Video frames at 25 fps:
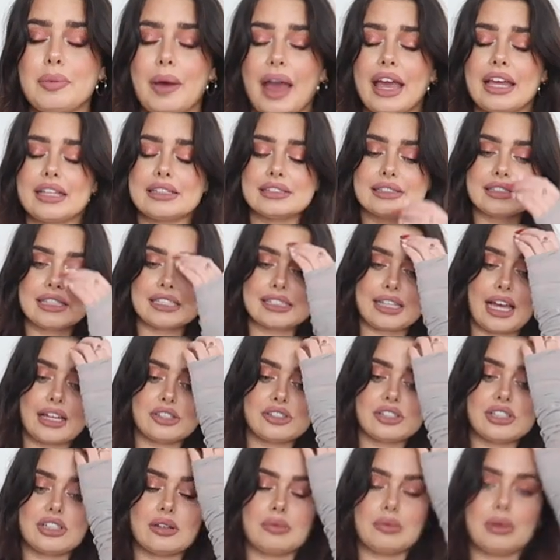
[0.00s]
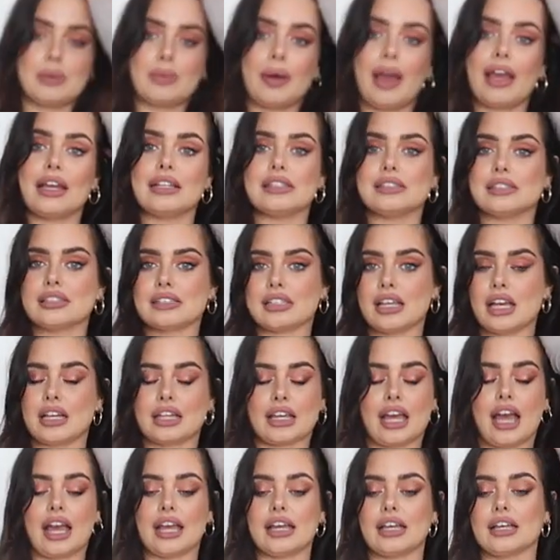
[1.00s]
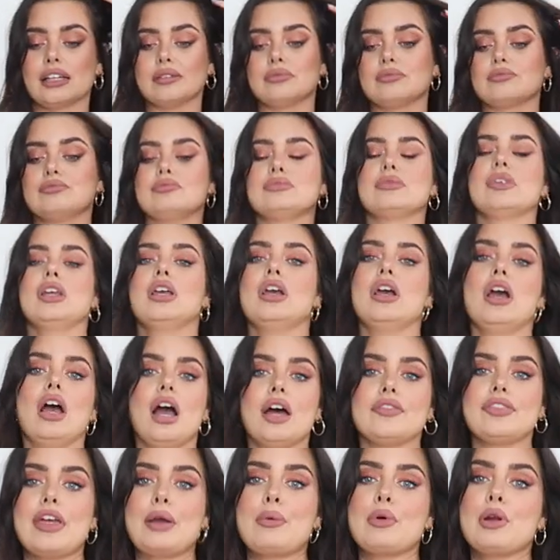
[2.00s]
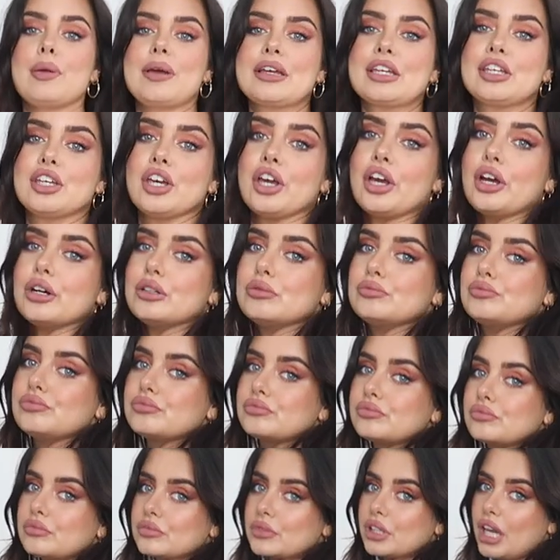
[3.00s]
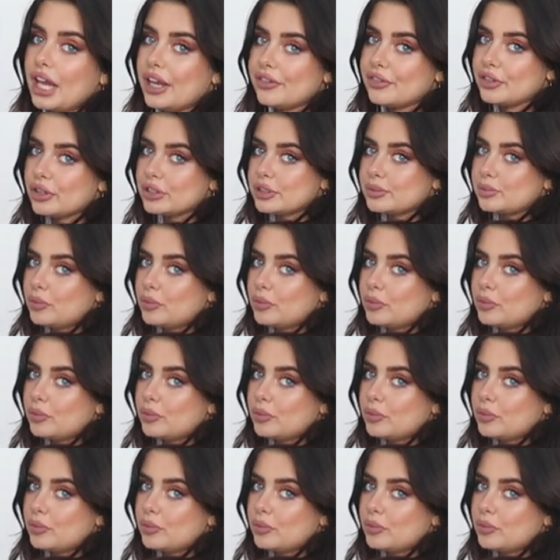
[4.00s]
me pains. It's actually giving me pains. Okay. They weren't cute. If you're